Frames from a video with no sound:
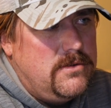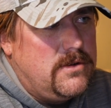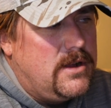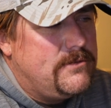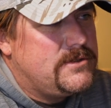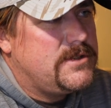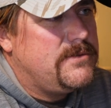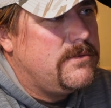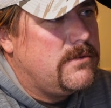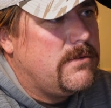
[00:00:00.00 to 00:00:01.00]
or obviously
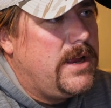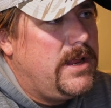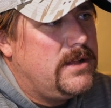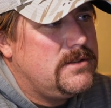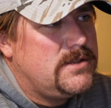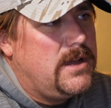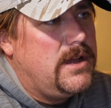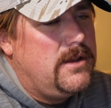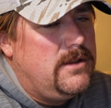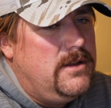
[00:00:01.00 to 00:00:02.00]
from the right-hand
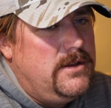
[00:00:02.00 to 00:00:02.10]
side